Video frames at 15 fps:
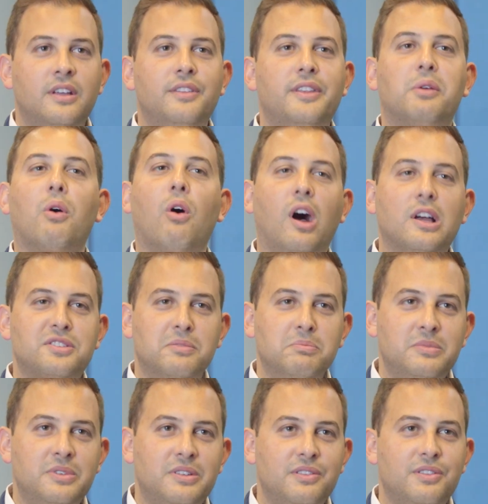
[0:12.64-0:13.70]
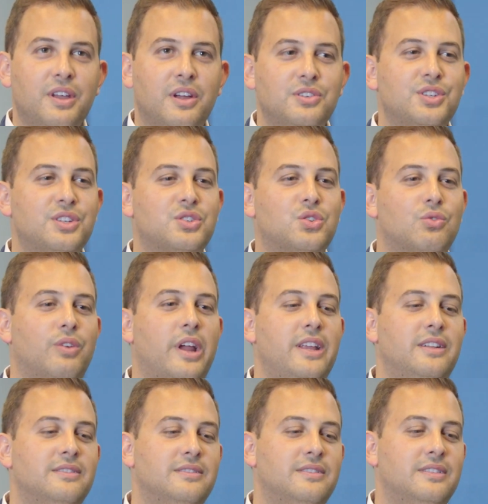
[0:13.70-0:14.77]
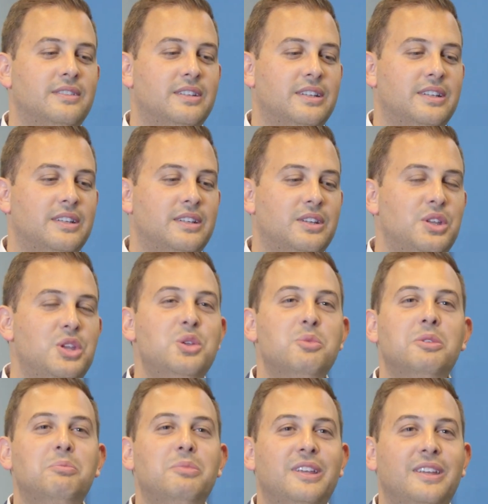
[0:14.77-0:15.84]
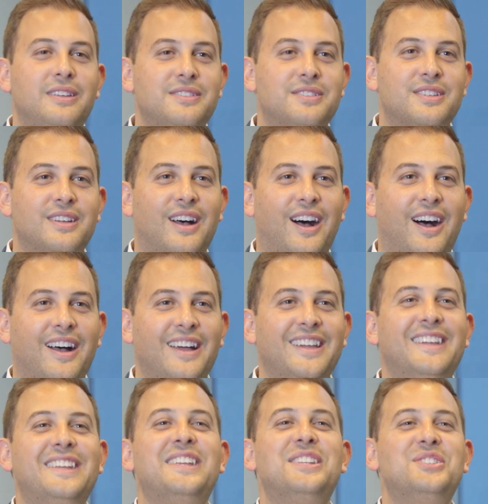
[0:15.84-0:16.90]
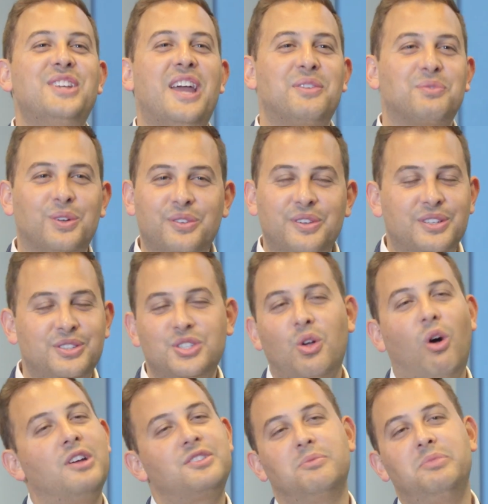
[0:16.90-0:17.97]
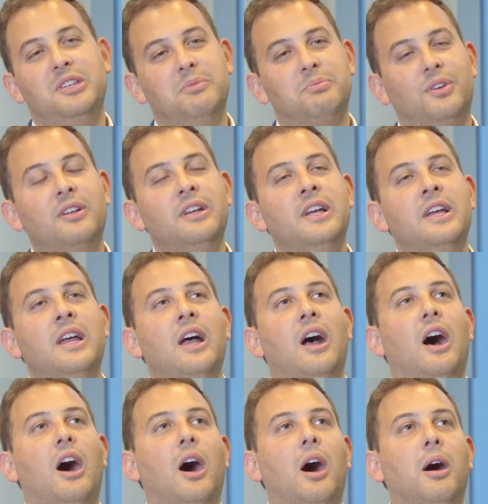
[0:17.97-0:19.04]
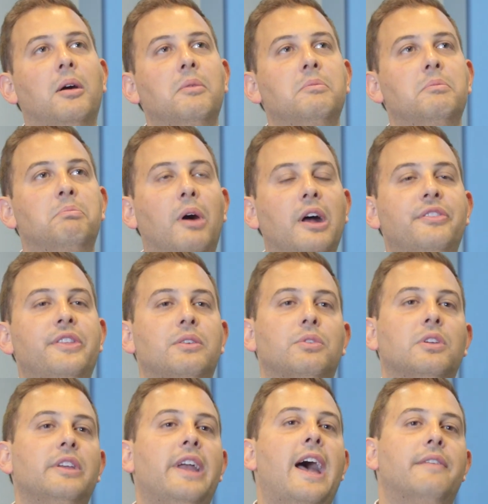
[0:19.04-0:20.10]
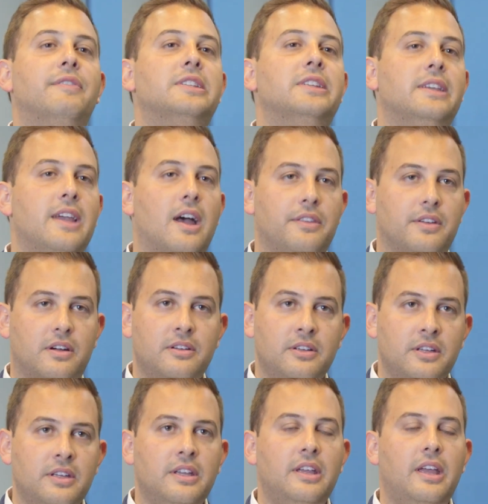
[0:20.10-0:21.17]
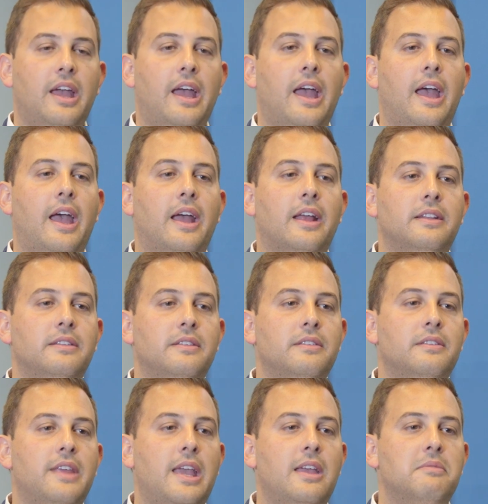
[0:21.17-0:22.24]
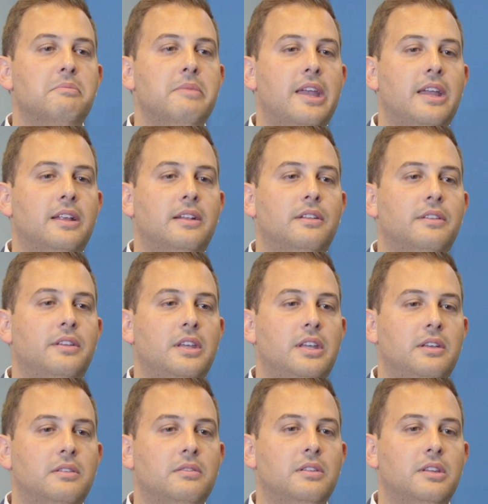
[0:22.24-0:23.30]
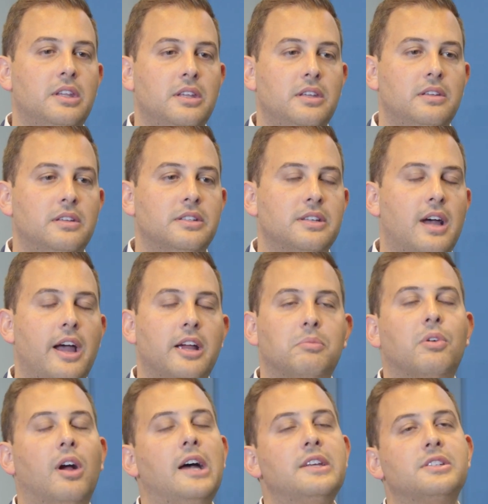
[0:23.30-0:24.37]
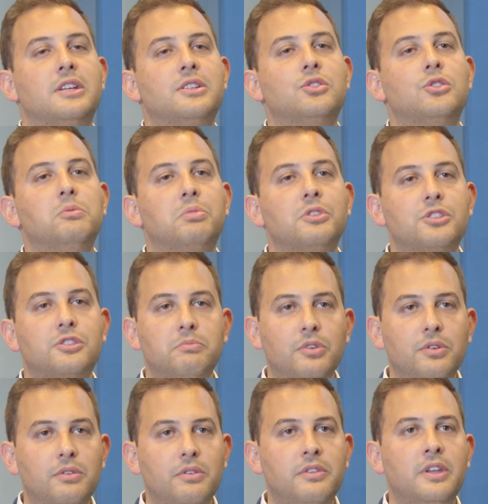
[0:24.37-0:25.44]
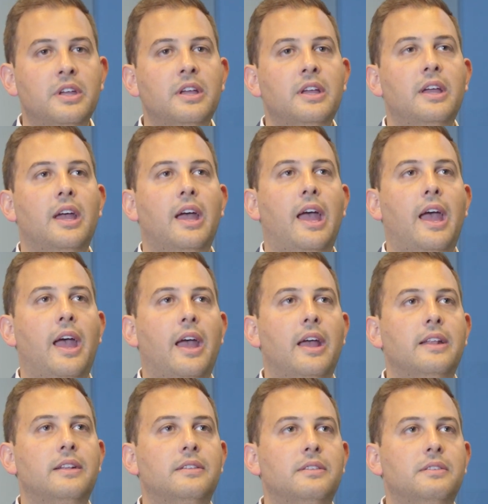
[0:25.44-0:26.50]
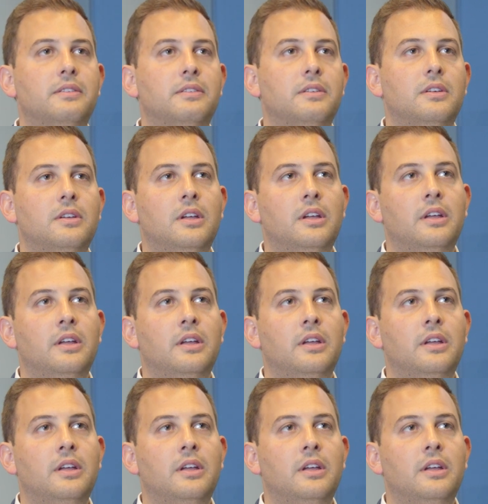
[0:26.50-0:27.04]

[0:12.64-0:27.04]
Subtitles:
They were awesome. They're just great human beings in general. They're just awesome people. But they really have it together, and they made the entire process super smooth and